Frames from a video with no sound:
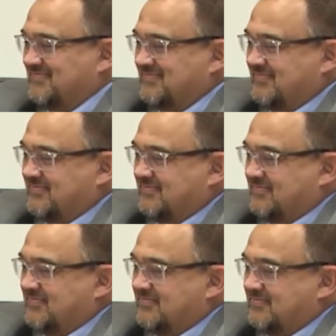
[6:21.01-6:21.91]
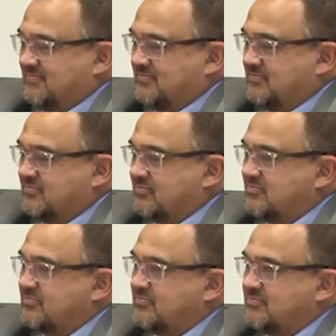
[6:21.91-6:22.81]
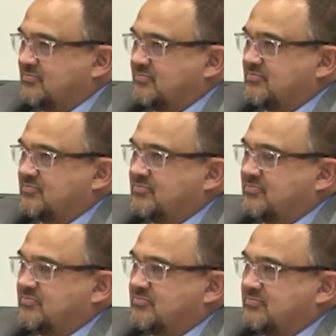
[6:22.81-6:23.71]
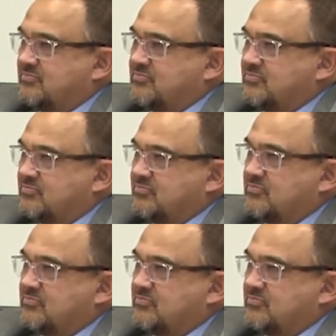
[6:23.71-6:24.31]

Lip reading: [no speech]